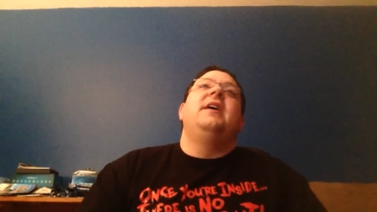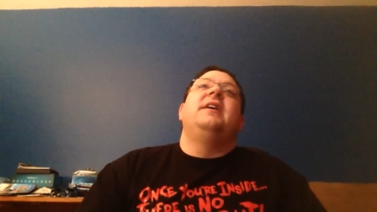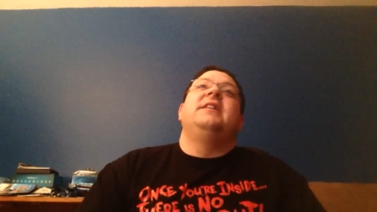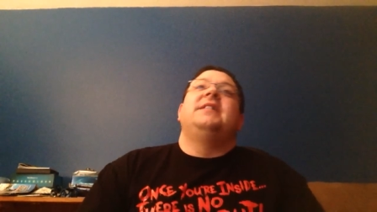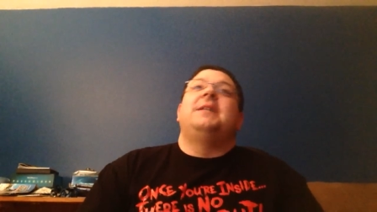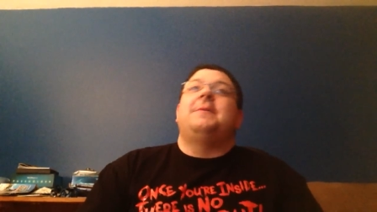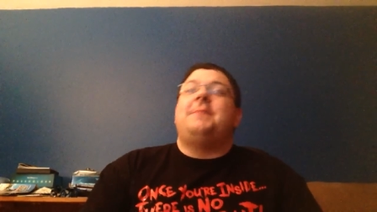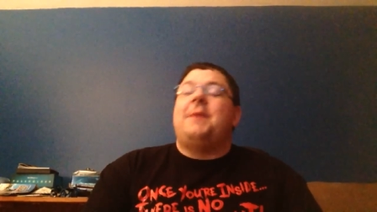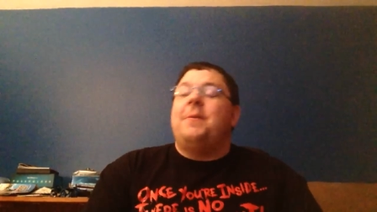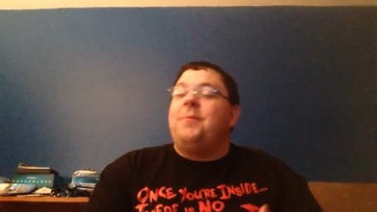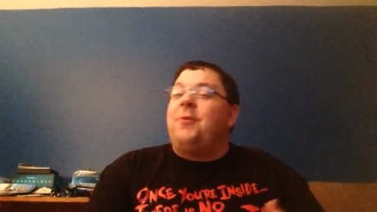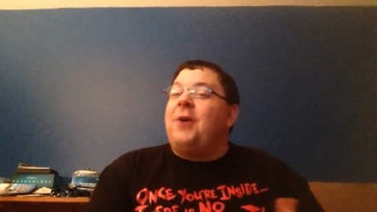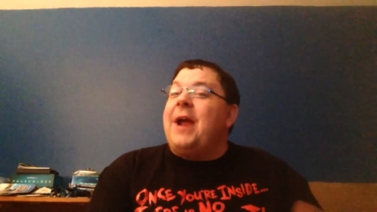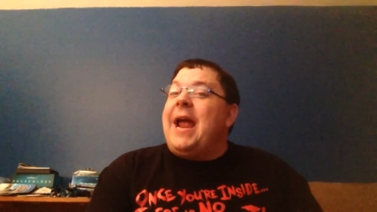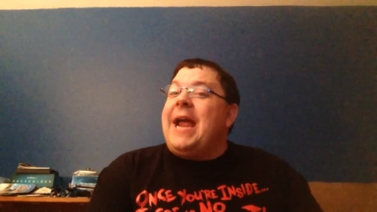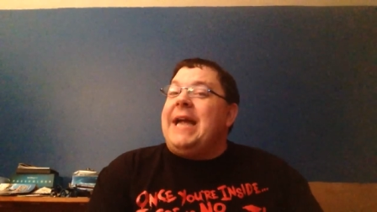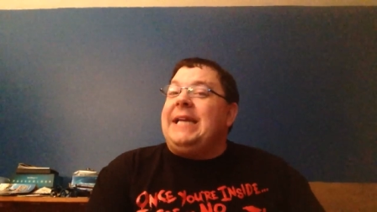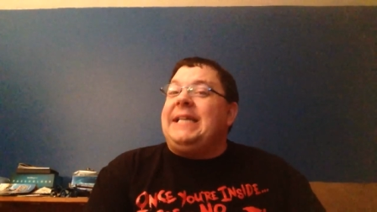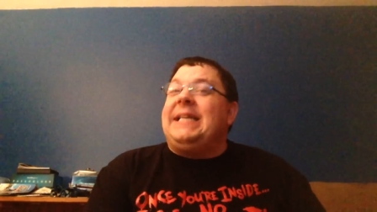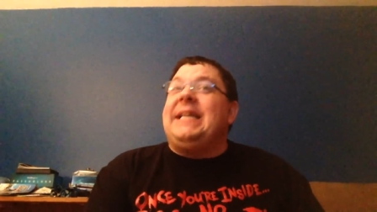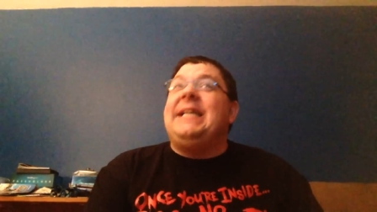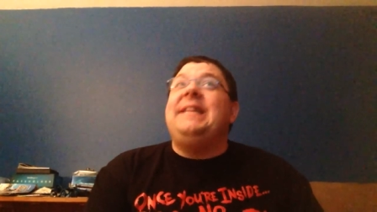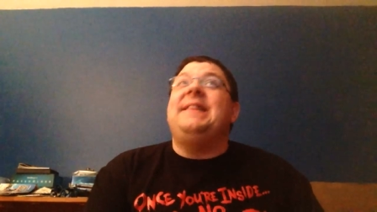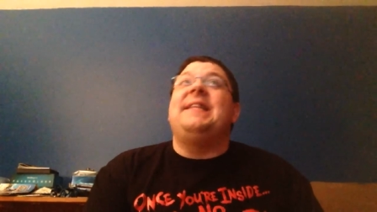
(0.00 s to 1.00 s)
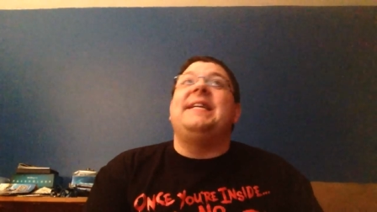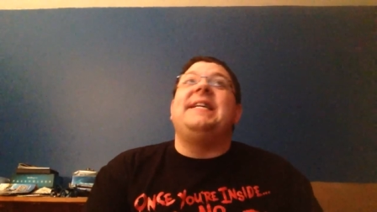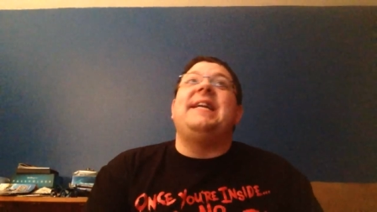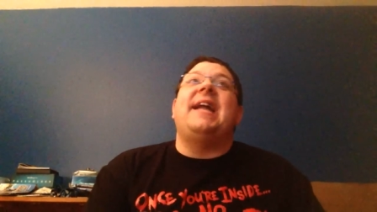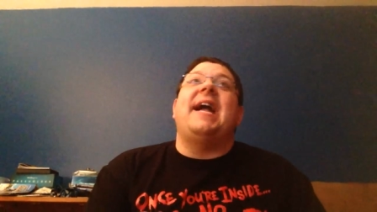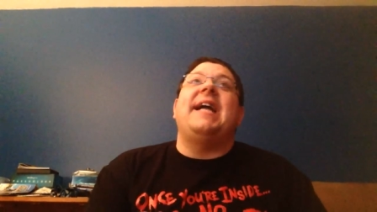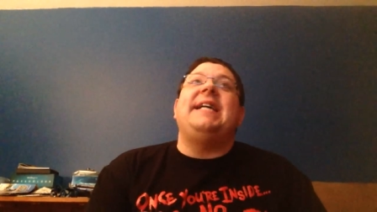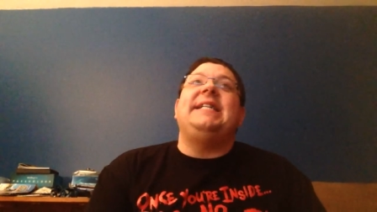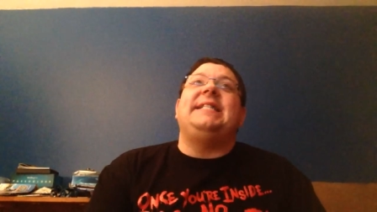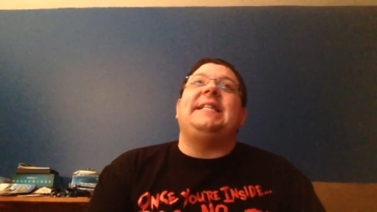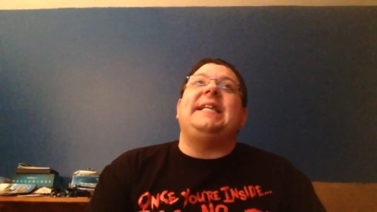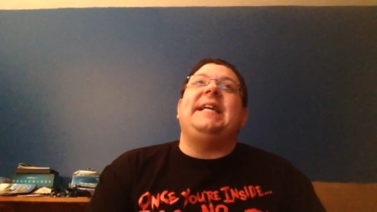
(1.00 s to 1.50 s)
September 18th and
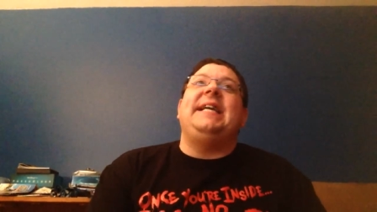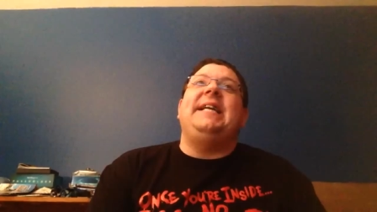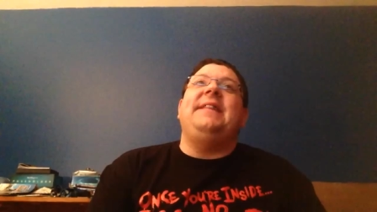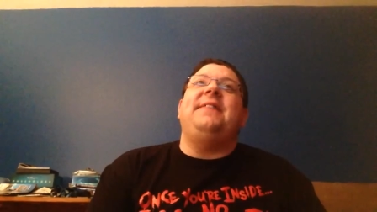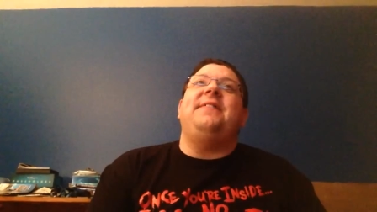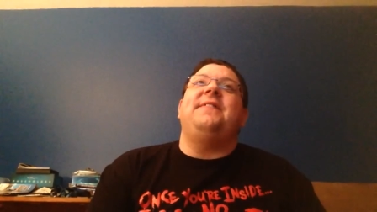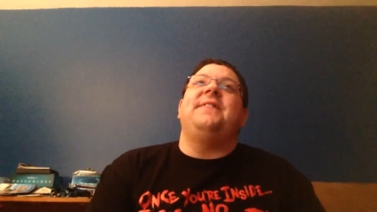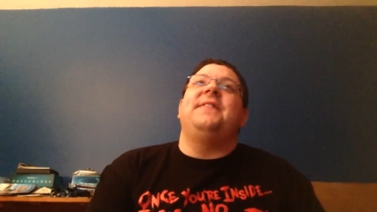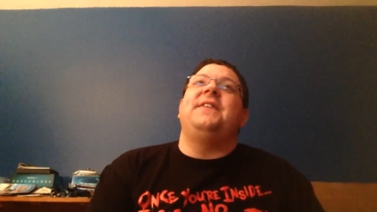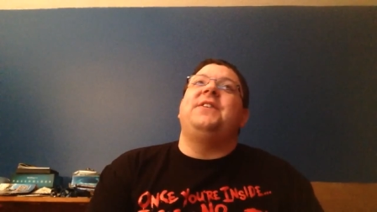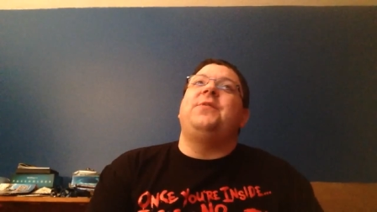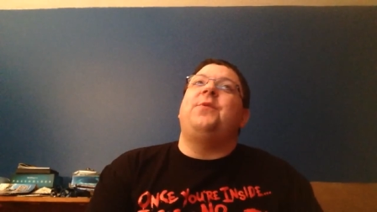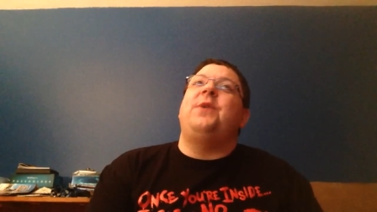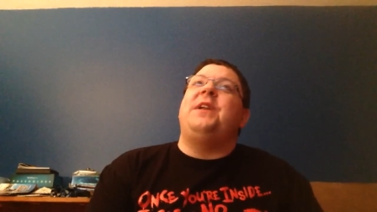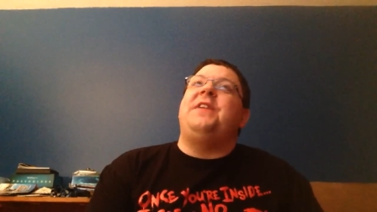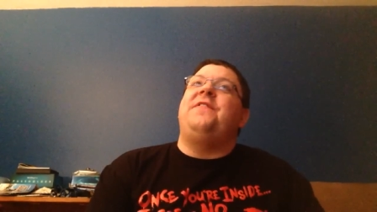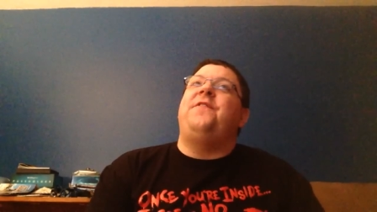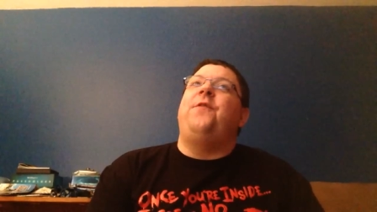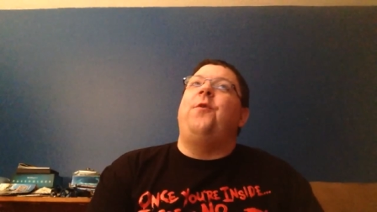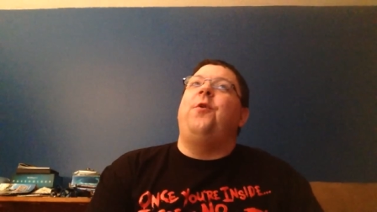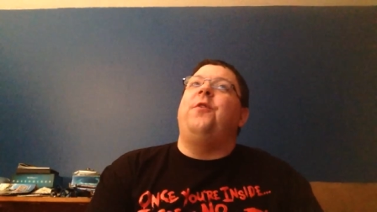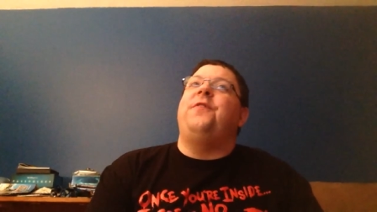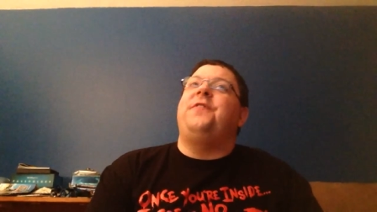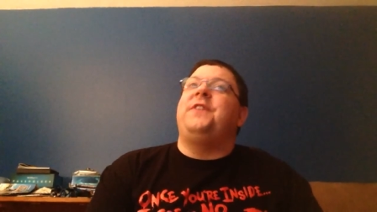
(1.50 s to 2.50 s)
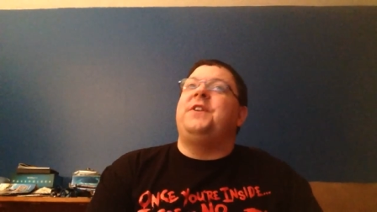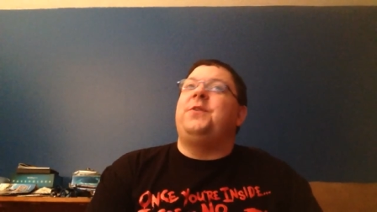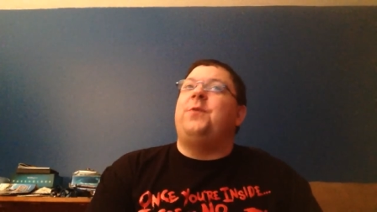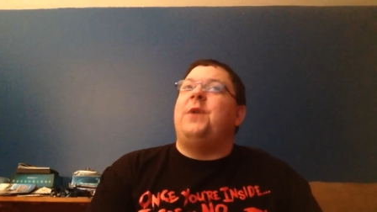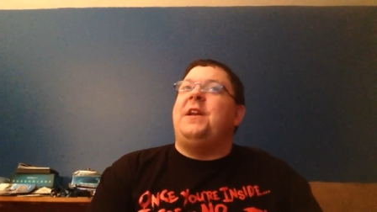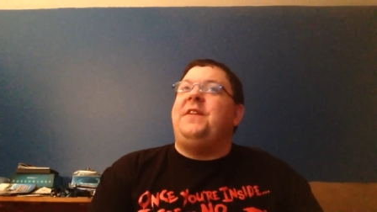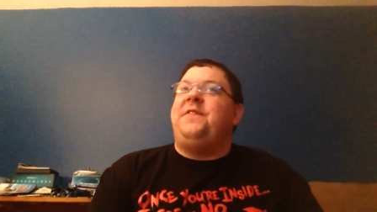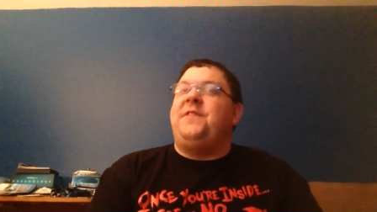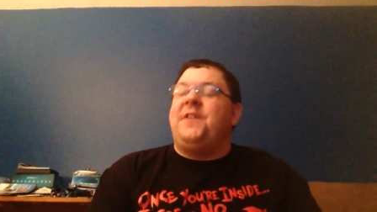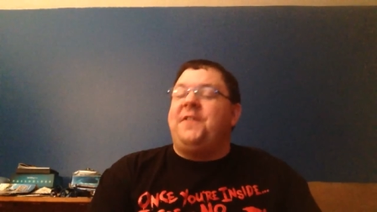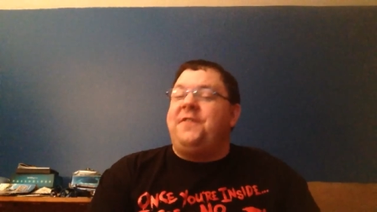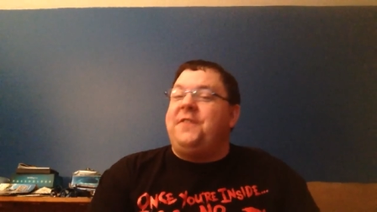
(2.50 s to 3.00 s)
19th, the 24th, the
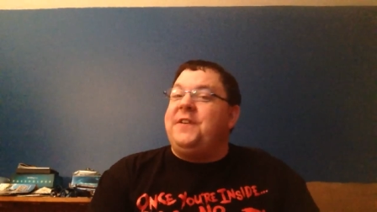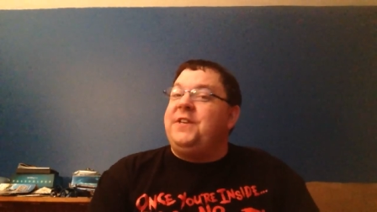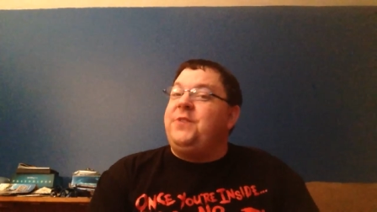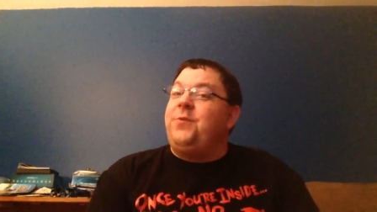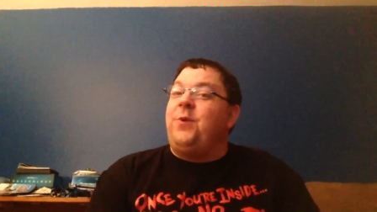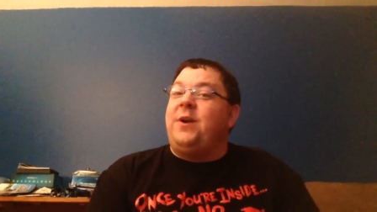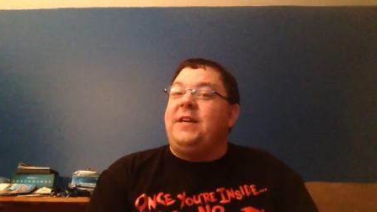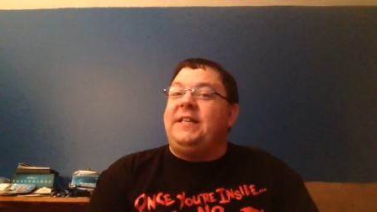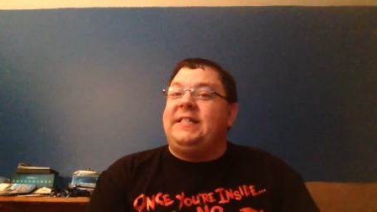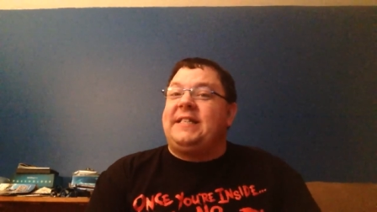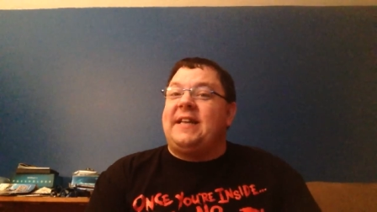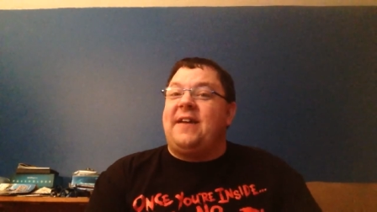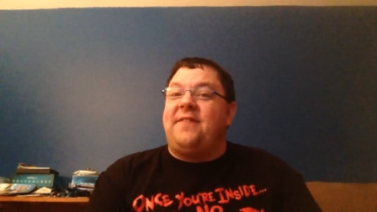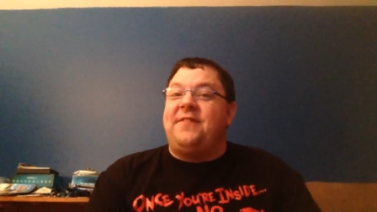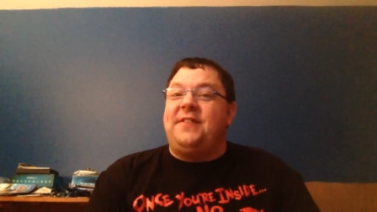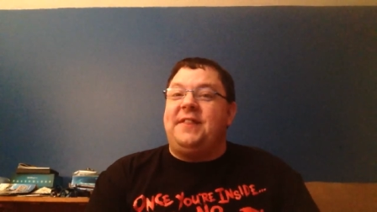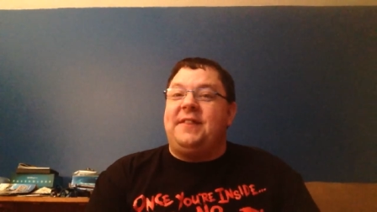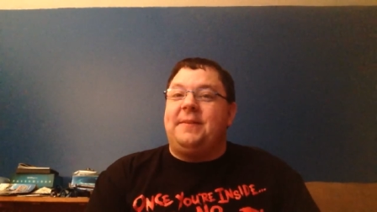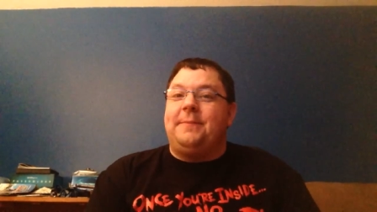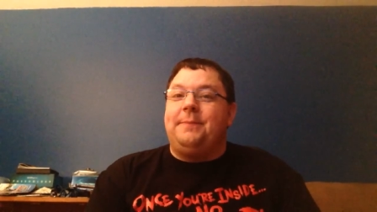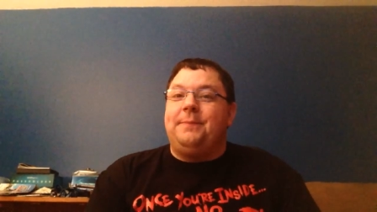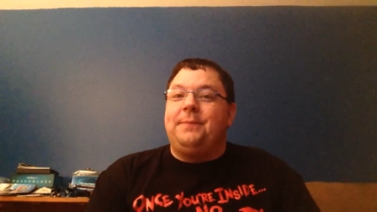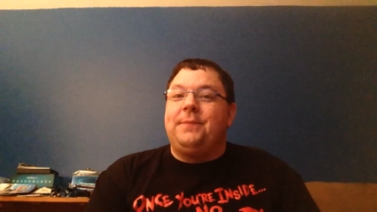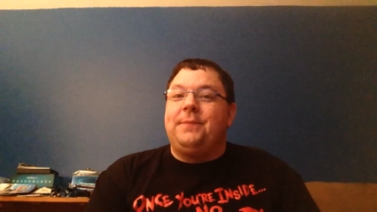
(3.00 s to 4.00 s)
25th, and 27th,